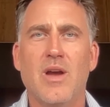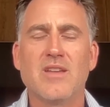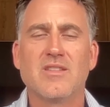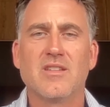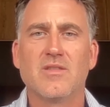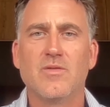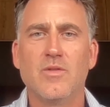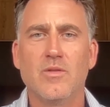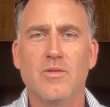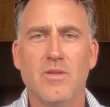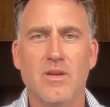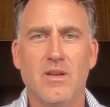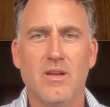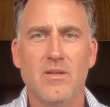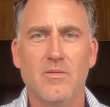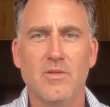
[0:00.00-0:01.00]
processed food
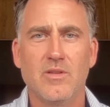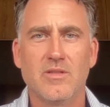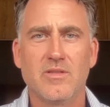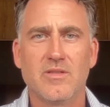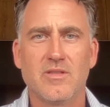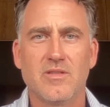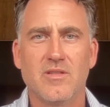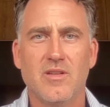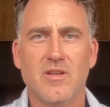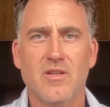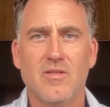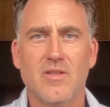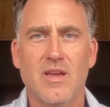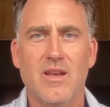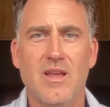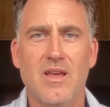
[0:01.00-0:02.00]
that was you
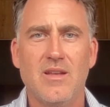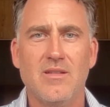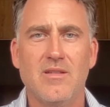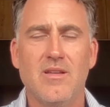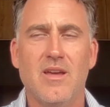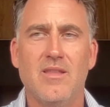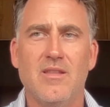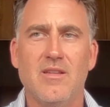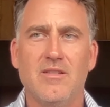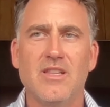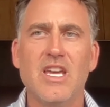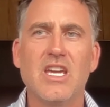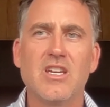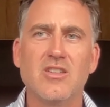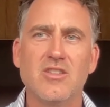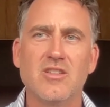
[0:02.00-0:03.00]
know and and and the
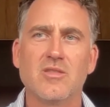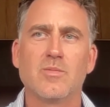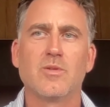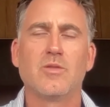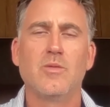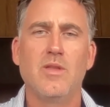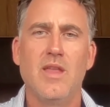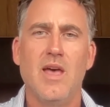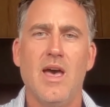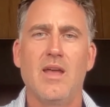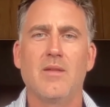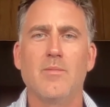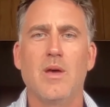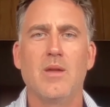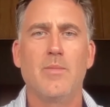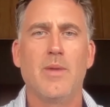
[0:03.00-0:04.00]
linkages between that
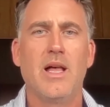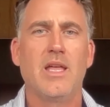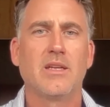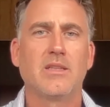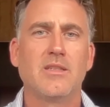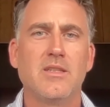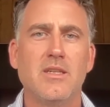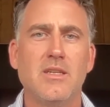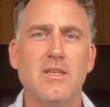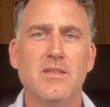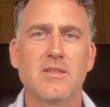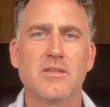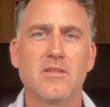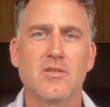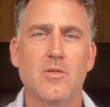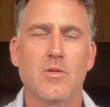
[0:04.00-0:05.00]
and metabolic
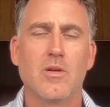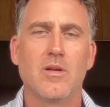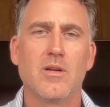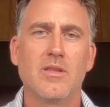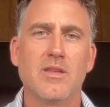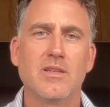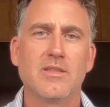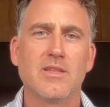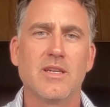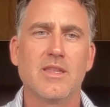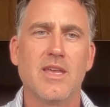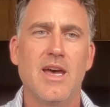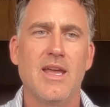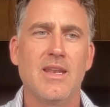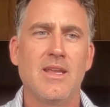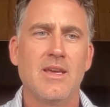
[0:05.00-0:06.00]
disease and disorder and things like
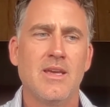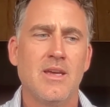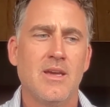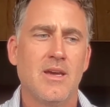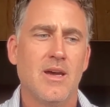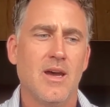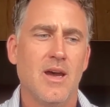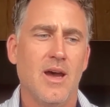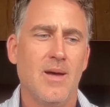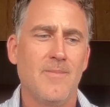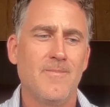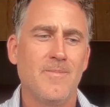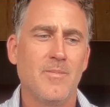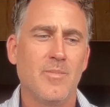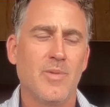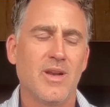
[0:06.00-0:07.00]
mm-hmm. that.
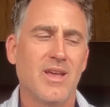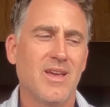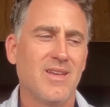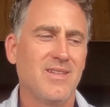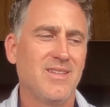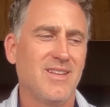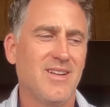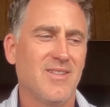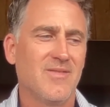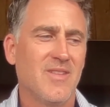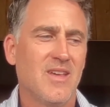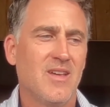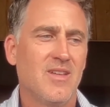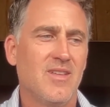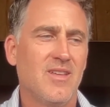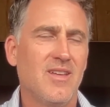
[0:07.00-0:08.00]
Um, but it, you know,
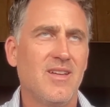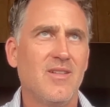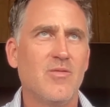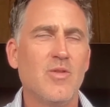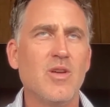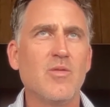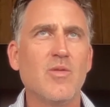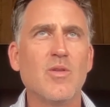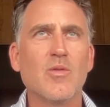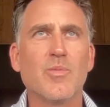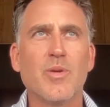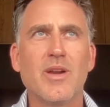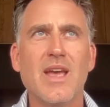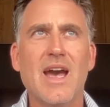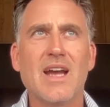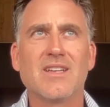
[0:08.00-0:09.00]
we we were
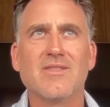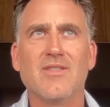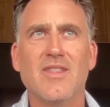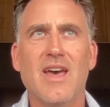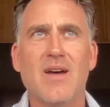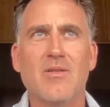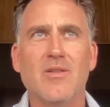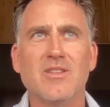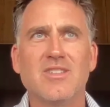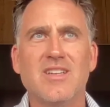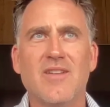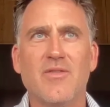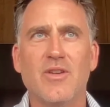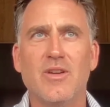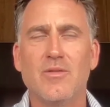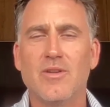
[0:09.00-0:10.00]
pretty active in that one.
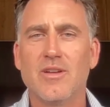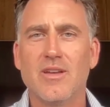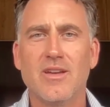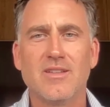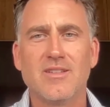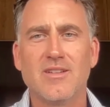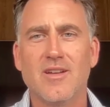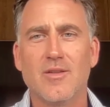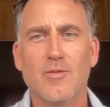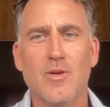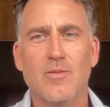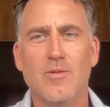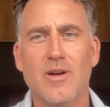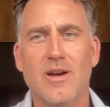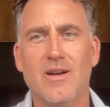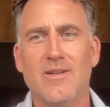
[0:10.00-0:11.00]
Stephanie really, it's another
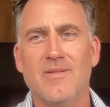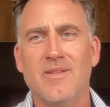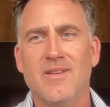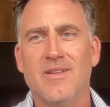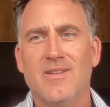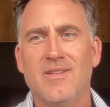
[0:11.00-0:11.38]
one where